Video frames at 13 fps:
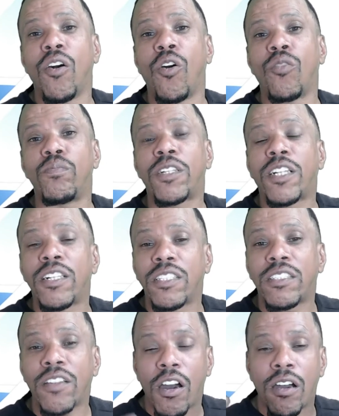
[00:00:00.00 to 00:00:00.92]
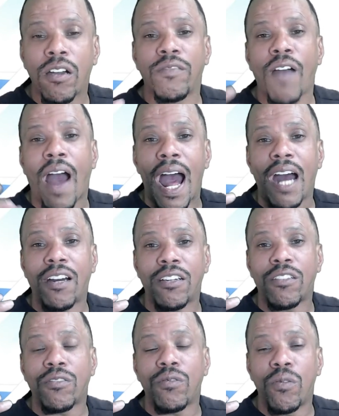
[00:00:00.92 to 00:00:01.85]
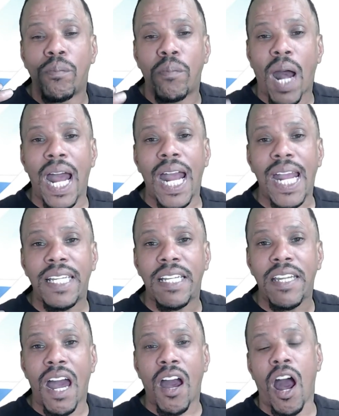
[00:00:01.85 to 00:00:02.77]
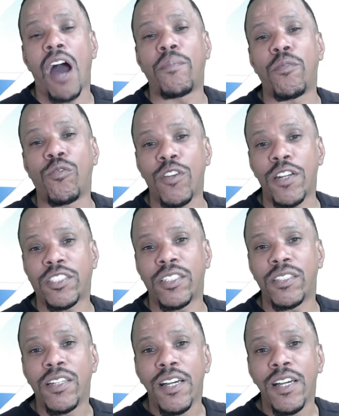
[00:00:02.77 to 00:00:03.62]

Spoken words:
because of our mind and our operation.